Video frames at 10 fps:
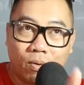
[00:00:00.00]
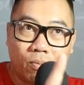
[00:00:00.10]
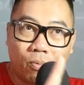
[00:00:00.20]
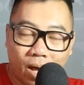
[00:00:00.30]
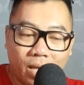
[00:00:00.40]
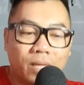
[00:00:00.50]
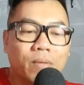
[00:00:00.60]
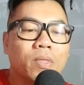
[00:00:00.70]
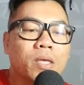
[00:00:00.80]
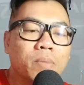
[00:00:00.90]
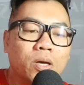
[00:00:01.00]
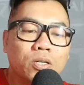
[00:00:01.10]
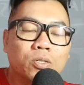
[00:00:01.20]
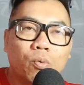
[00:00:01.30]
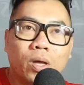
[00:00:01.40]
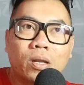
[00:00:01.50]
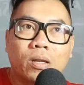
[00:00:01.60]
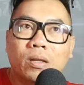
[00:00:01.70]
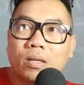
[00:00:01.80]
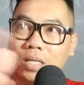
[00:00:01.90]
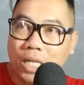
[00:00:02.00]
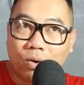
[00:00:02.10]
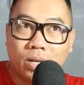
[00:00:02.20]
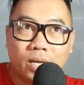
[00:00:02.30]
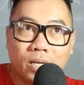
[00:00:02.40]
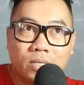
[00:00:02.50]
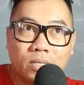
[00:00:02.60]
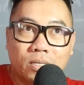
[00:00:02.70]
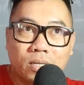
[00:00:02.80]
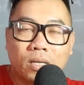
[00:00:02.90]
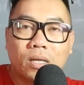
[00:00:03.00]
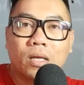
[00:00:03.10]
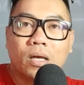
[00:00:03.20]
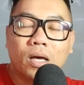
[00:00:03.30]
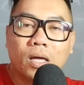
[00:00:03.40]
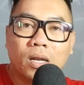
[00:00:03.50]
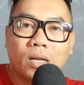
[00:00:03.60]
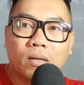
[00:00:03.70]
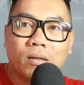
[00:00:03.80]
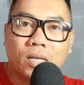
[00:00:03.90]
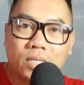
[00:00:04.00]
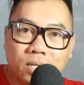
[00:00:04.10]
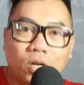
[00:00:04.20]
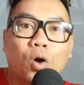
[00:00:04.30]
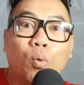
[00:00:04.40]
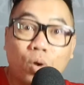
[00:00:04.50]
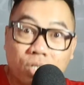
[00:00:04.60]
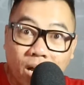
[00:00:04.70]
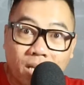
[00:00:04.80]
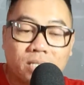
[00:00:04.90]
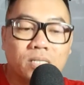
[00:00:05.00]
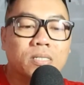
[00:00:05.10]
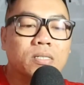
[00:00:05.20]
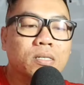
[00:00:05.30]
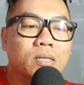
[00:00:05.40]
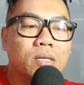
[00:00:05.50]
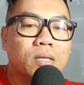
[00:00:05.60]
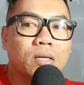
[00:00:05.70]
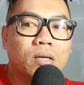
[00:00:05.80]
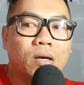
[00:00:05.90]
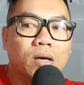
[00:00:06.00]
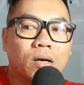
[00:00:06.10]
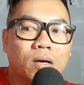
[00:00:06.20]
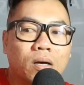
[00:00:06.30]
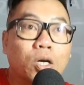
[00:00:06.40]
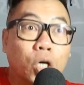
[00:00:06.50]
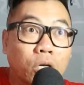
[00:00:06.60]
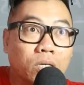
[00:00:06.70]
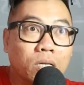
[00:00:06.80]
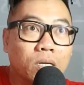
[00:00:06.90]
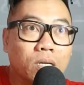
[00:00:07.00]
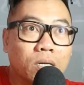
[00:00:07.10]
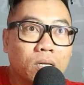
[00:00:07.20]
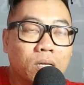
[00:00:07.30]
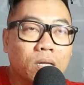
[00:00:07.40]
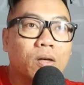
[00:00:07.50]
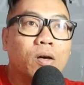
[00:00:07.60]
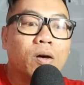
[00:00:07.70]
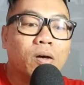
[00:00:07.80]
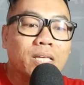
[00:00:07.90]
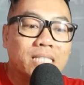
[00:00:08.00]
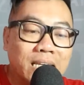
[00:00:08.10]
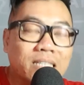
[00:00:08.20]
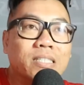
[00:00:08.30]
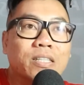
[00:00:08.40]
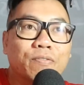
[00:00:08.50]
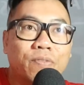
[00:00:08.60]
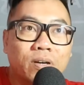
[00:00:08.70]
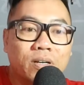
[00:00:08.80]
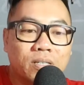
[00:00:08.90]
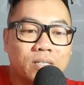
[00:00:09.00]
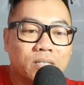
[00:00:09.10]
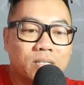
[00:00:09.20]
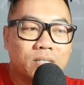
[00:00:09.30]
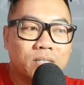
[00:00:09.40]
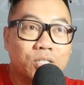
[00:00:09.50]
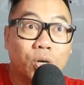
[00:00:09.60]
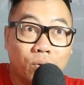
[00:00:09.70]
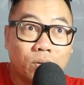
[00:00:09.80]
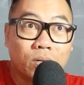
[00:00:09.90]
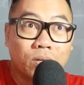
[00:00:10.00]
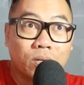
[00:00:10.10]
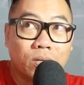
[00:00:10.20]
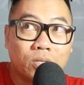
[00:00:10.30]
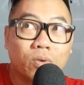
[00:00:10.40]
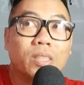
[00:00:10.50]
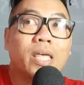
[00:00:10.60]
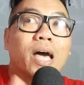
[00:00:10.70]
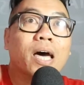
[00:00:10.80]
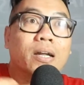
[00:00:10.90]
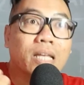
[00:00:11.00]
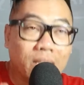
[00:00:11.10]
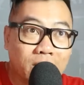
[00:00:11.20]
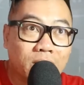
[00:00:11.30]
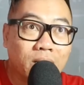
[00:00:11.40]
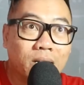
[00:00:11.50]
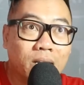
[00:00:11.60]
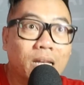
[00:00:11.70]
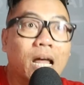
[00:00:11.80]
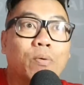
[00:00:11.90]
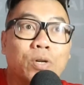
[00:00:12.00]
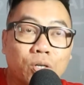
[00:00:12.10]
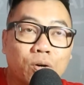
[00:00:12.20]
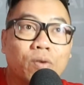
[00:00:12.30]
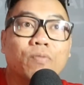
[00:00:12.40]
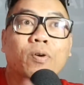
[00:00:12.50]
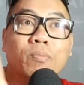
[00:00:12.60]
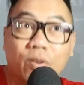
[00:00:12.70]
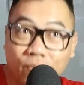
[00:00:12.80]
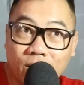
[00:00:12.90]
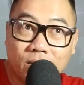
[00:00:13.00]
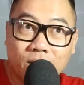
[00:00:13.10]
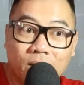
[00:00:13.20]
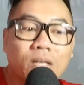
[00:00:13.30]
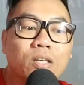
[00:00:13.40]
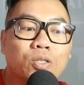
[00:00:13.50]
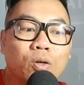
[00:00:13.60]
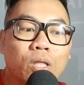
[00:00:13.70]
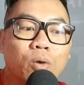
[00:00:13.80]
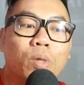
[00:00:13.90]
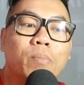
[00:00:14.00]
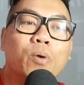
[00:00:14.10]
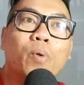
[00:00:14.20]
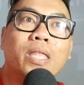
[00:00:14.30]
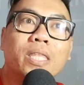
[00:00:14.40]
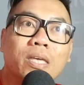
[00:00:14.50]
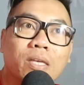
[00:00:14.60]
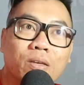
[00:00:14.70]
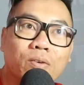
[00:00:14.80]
Why? Because when the audience listen or watch us good since the first joke, so they are interested in our joke from the first, so they will be waiting